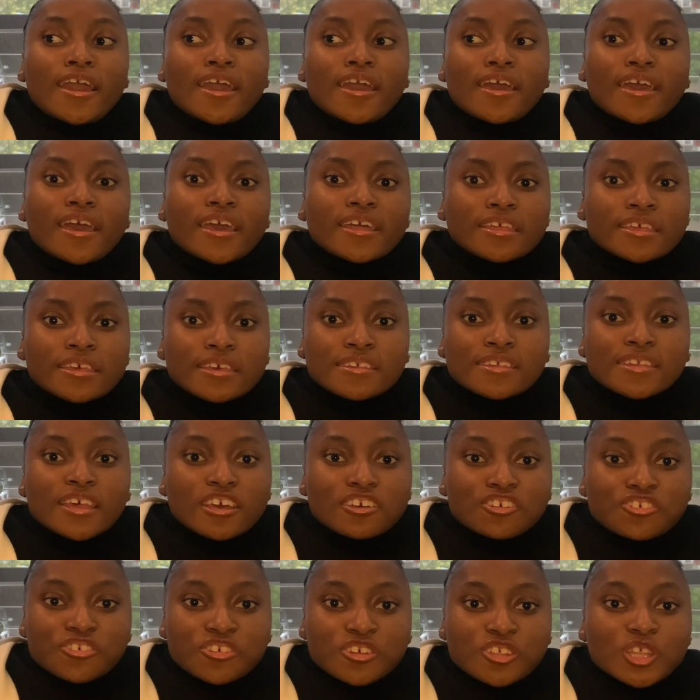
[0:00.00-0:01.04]
And he's
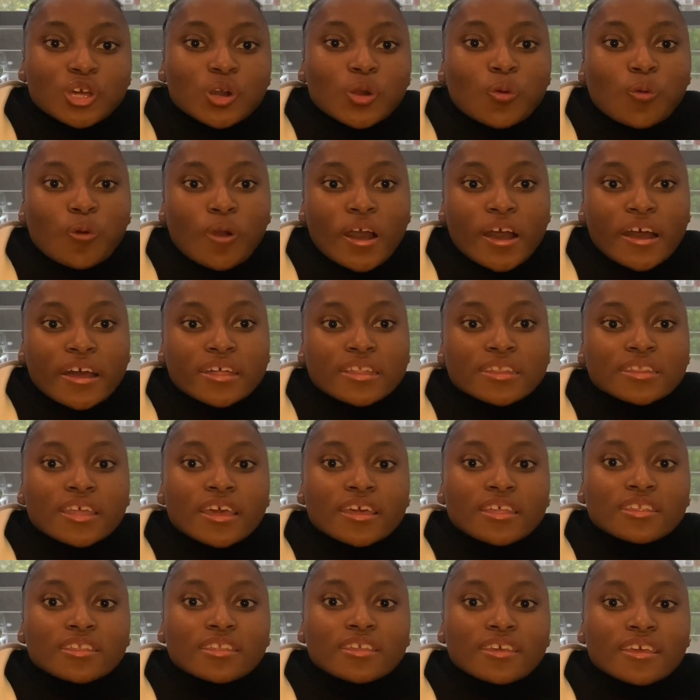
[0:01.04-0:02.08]
actually the one
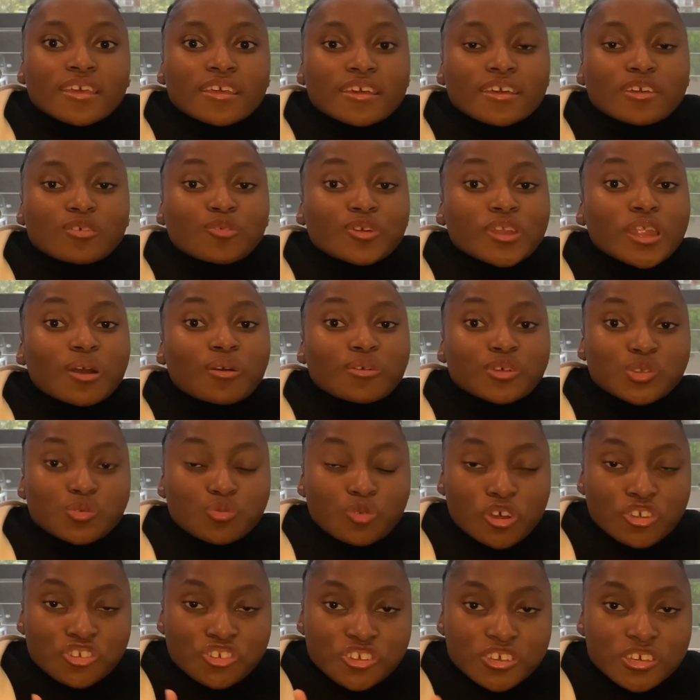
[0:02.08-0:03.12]
that, when I was
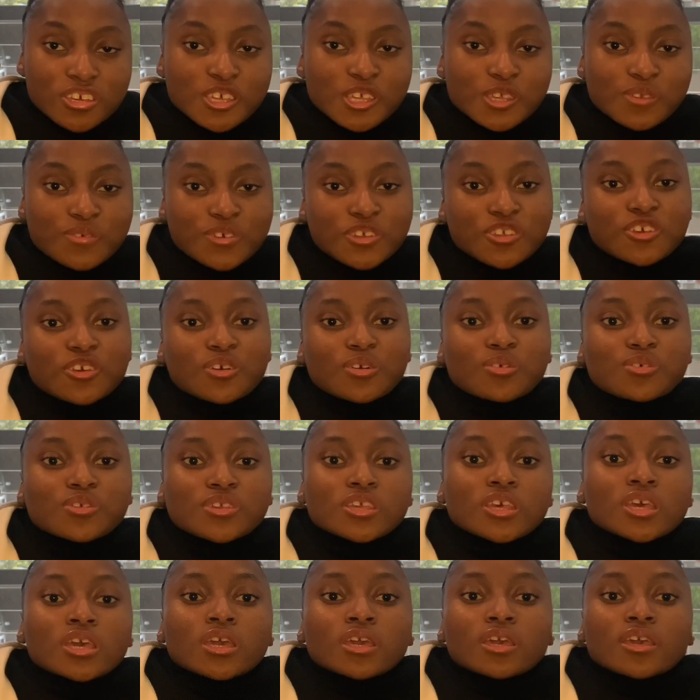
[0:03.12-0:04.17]
watching his
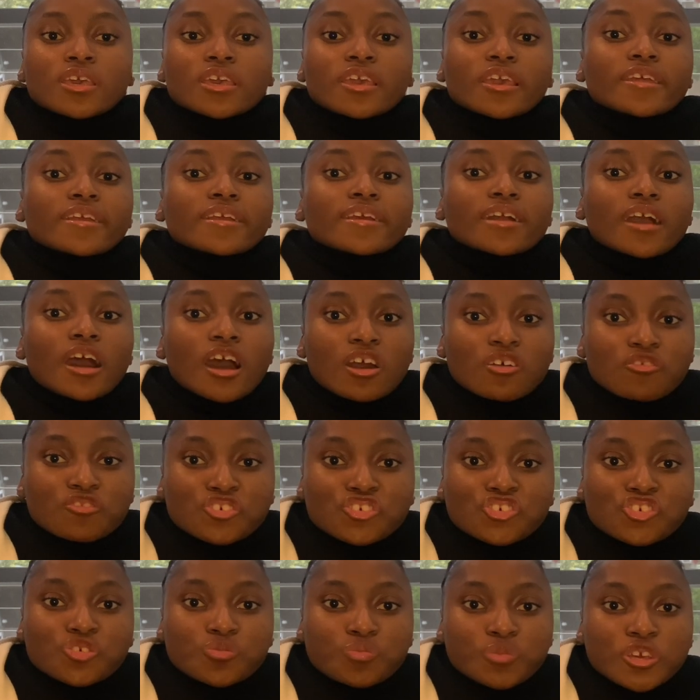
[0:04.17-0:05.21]
videos, he
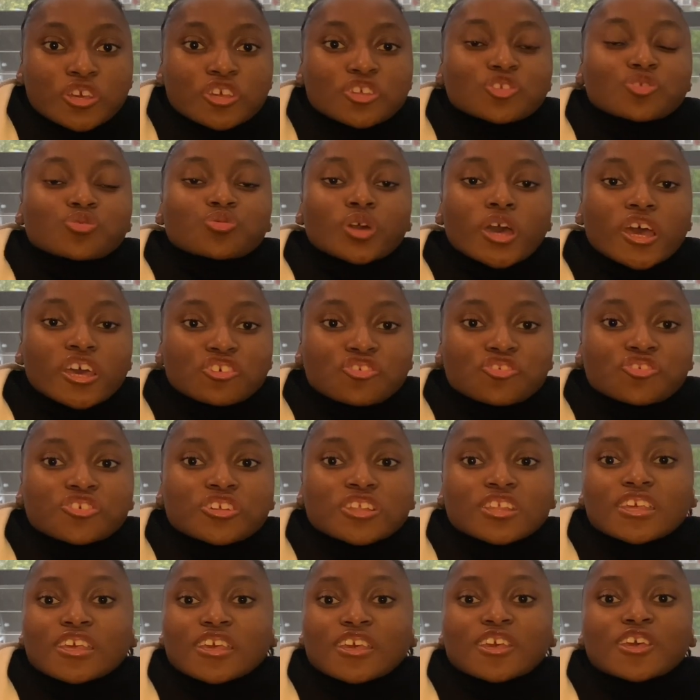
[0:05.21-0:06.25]
encouraged me to
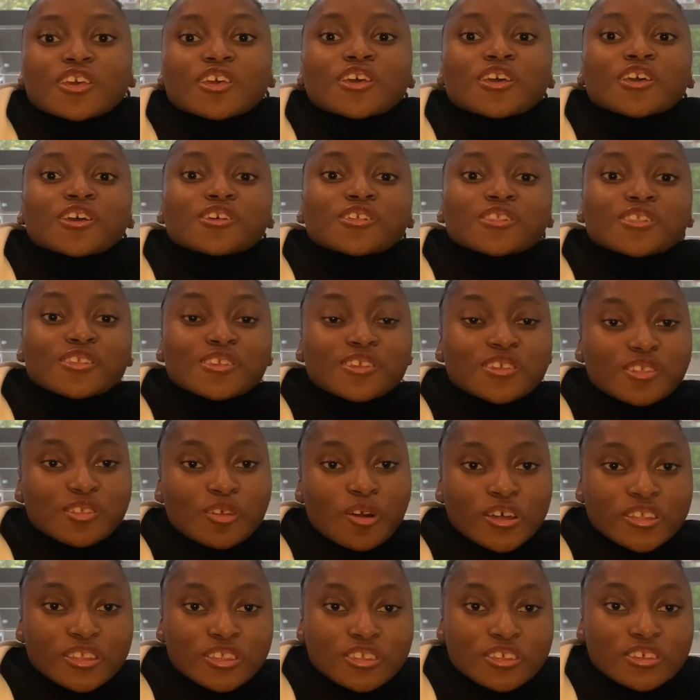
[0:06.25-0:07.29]
actually
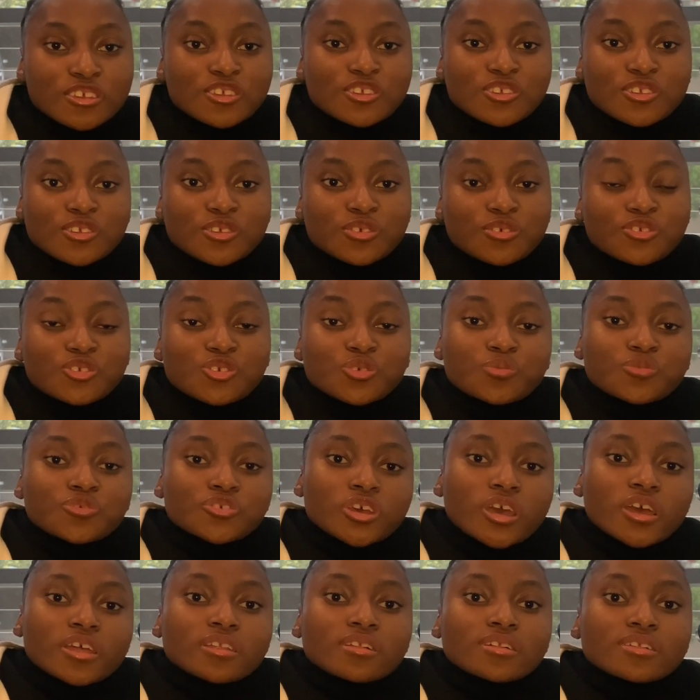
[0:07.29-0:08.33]
start this YouTube
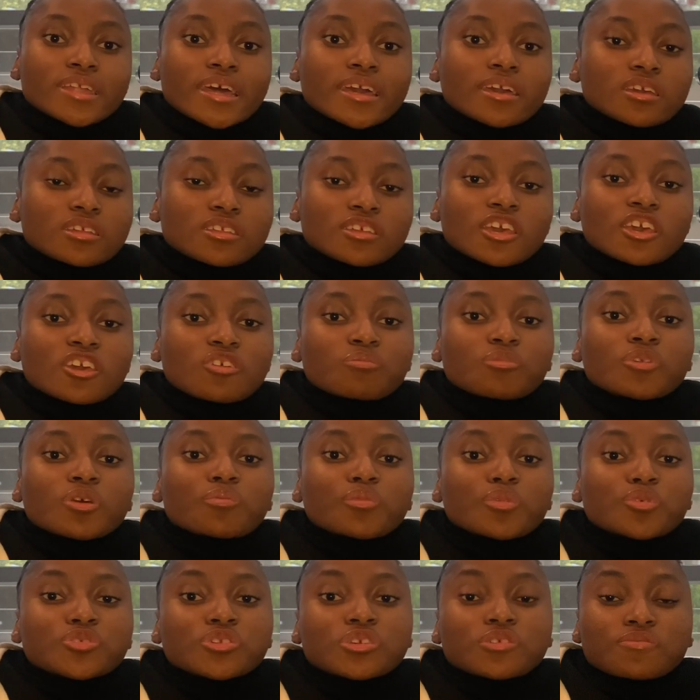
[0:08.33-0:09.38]
channel. Like, it gave me a
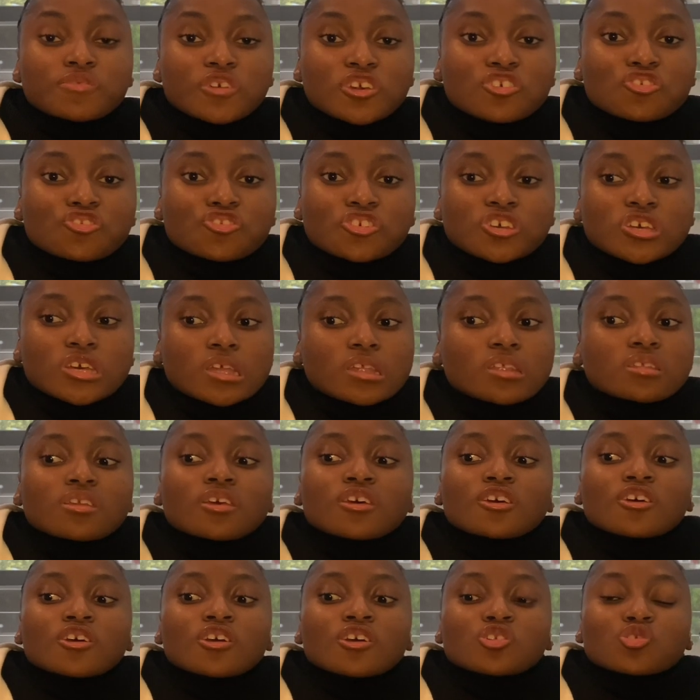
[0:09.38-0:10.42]
motivation
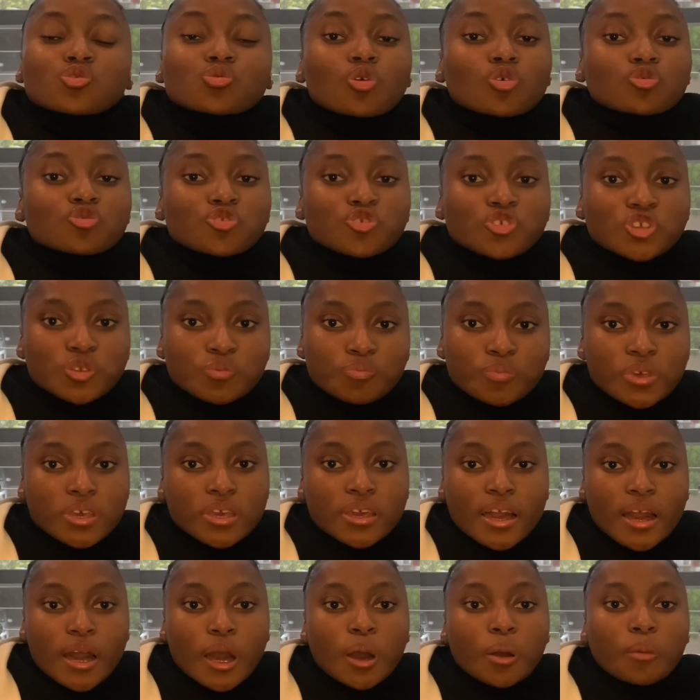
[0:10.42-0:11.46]
to also speak
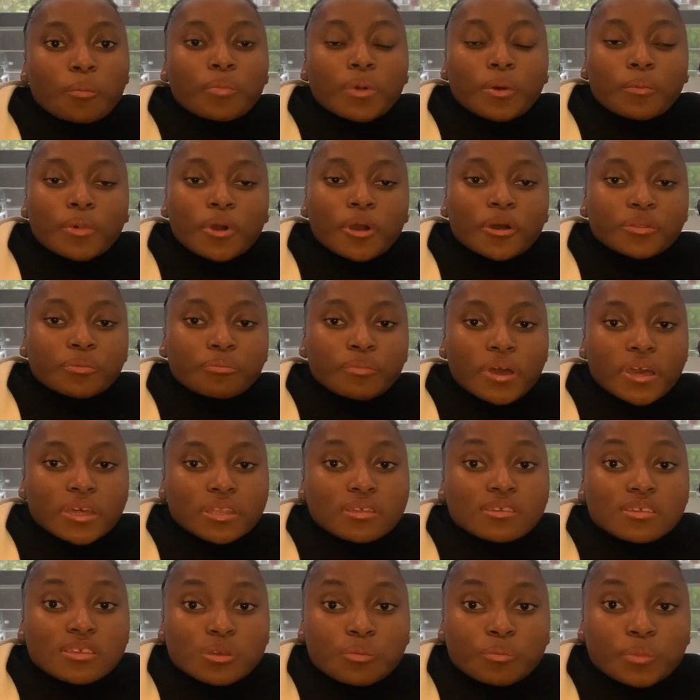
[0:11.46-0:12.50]
up about my
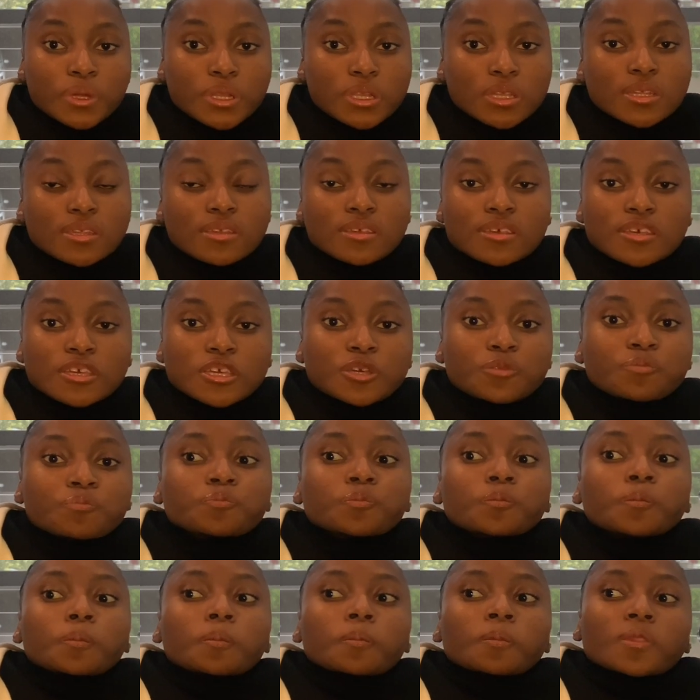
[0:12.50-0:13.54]
disability.
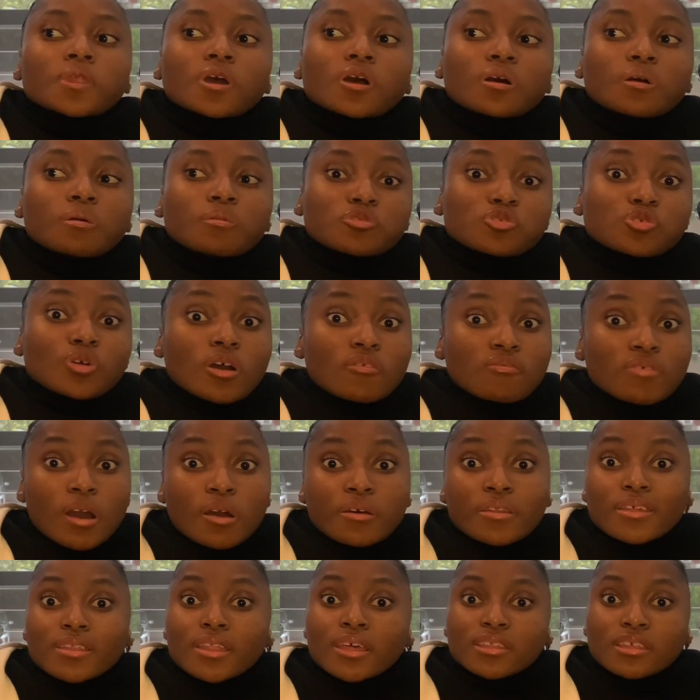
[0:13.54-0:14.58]
So I
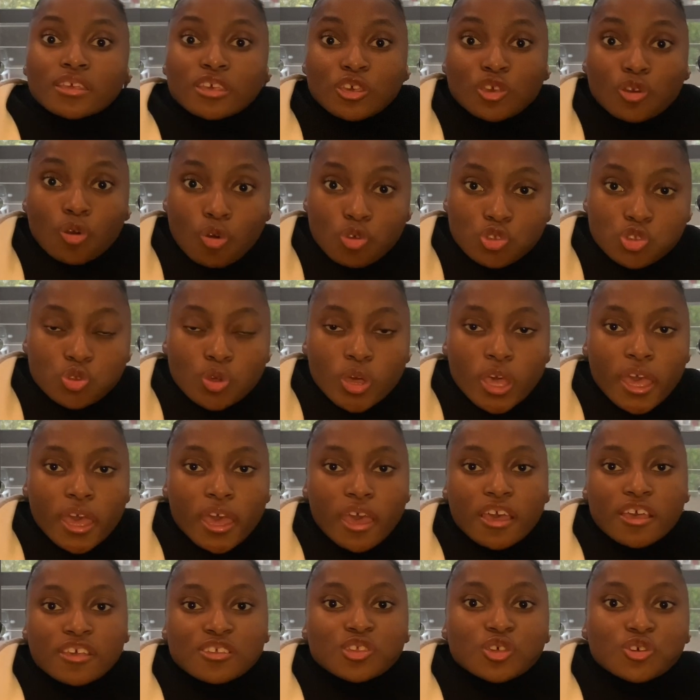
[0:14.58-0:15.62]
found out that he also
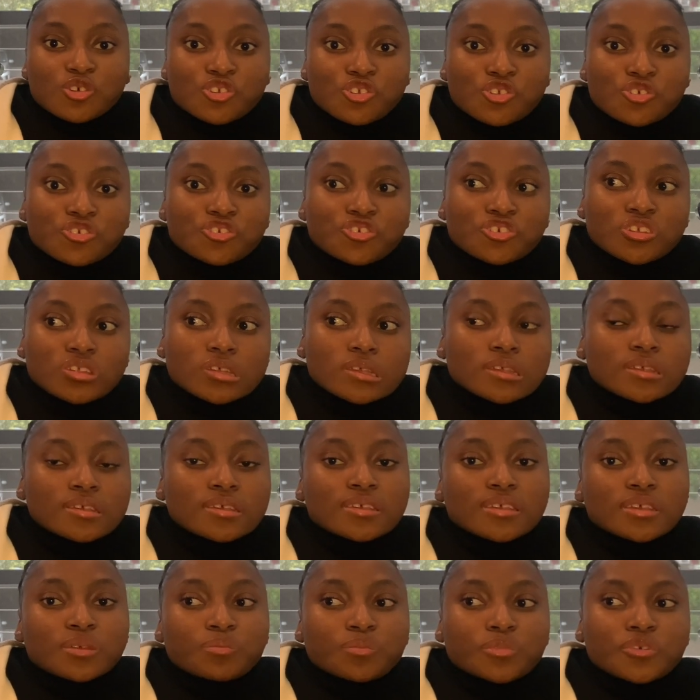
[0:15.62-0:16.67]
has osteogenesis
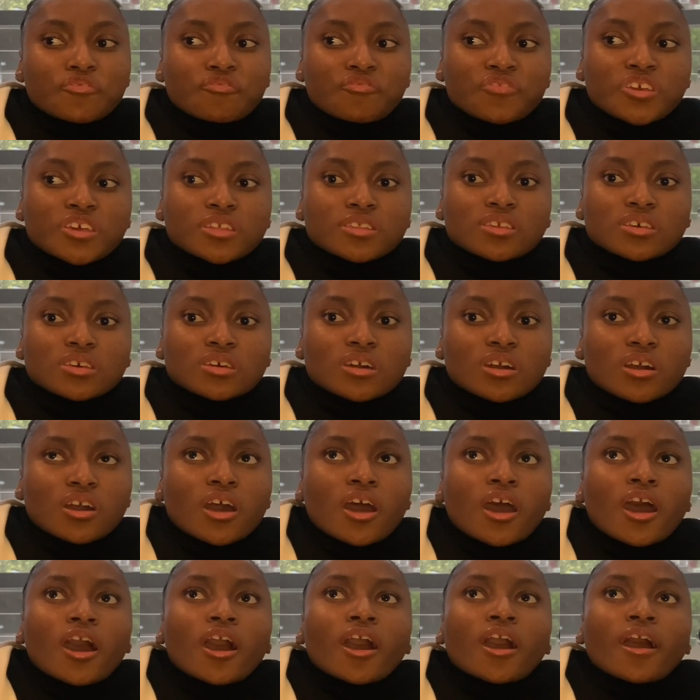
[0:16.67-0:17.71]
imperfecta,
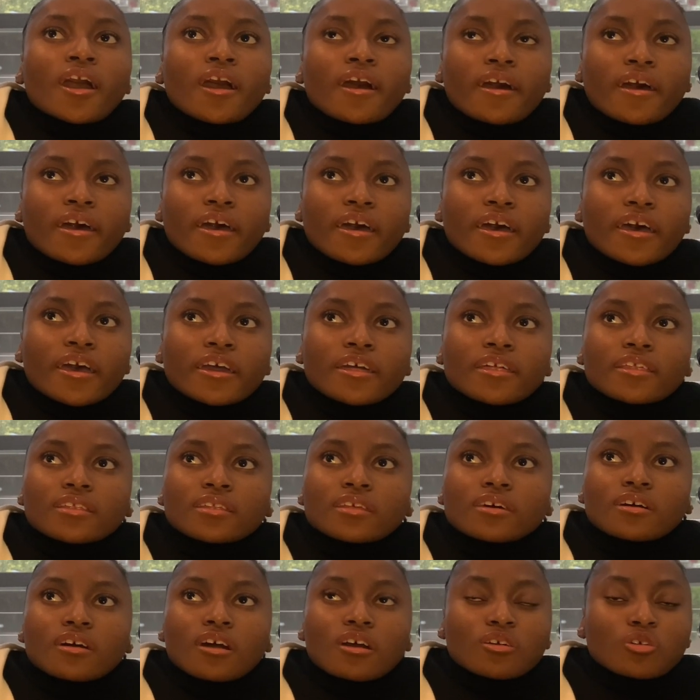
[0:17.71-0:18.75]

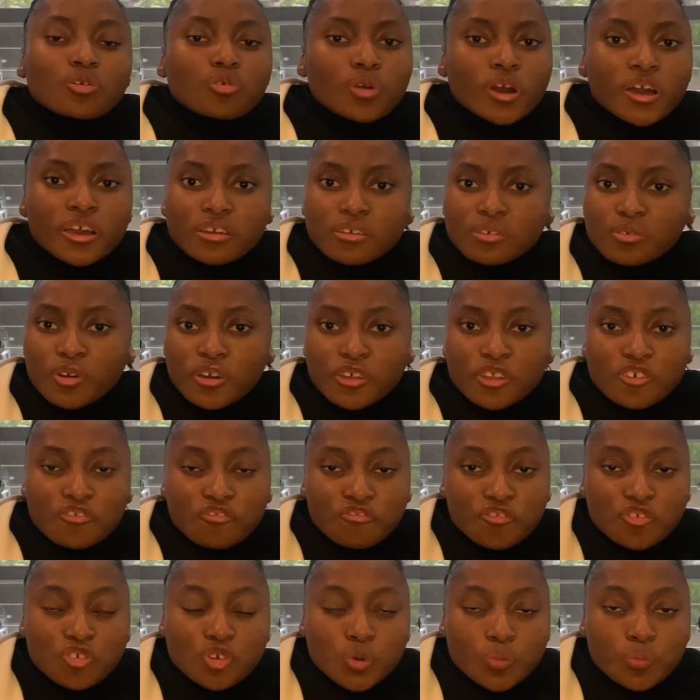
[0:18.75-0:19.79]
and quite a
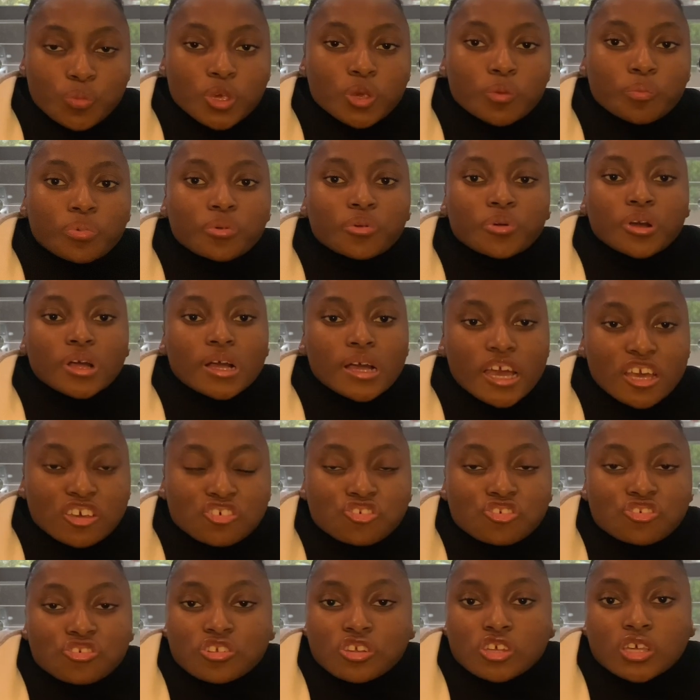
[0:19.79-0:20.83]
few people
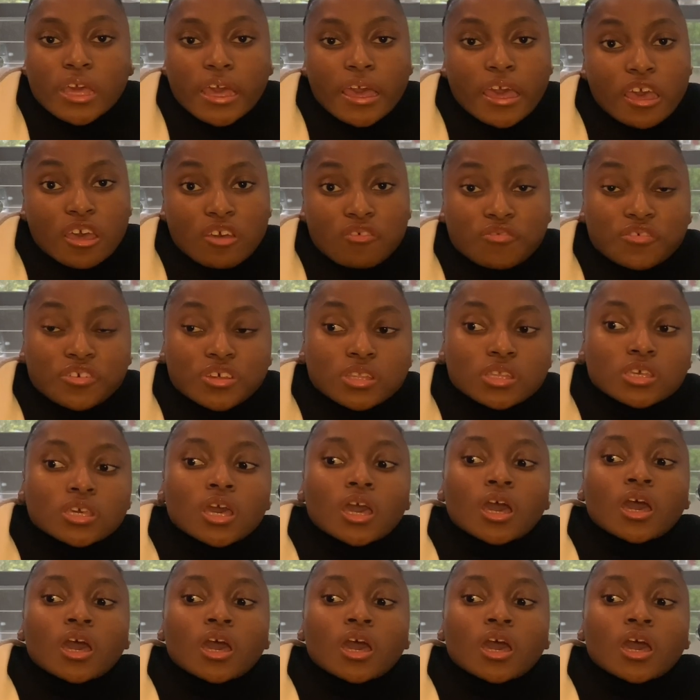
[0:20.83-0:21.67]
actually have it.